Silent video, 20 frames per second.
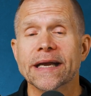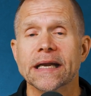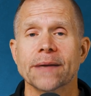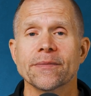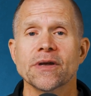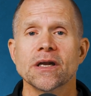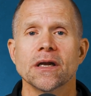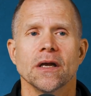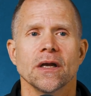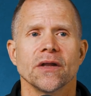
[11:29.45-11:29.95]
I
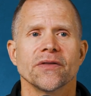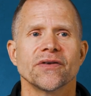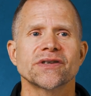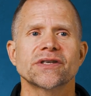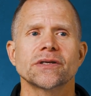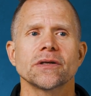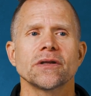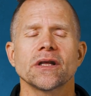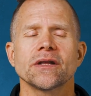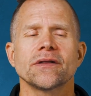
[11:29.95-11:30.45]
mean,
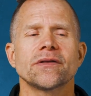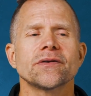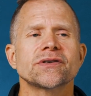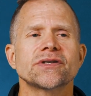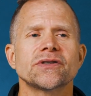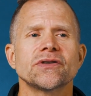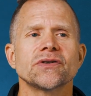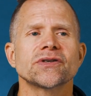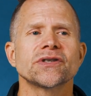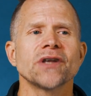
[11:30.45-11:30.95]

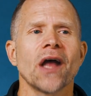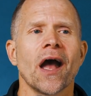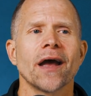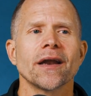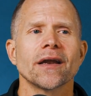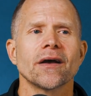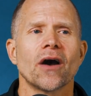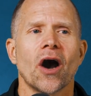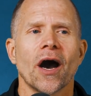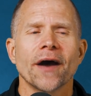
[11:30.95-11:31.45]
there's
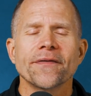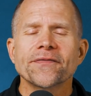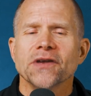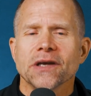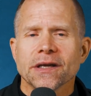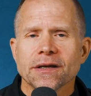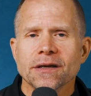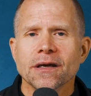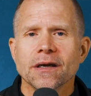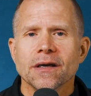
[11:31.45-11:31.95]
not
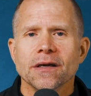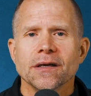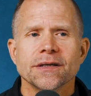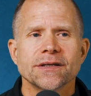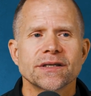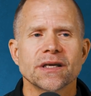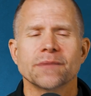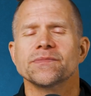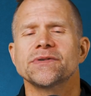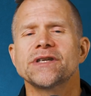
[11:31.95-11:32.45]
often
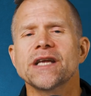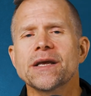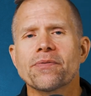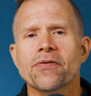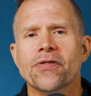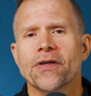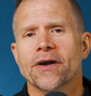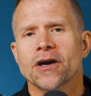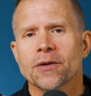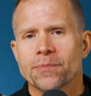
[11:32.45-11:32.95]
some deep
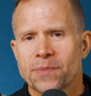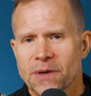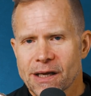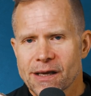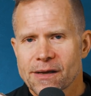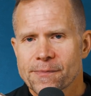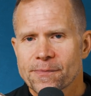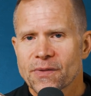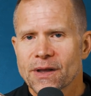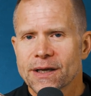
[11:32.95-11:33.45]

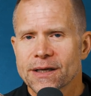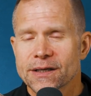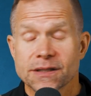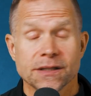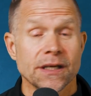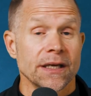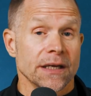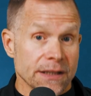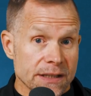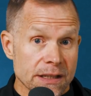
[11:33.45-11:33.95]
therapy that is
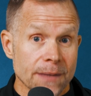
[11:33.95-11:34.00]
needed.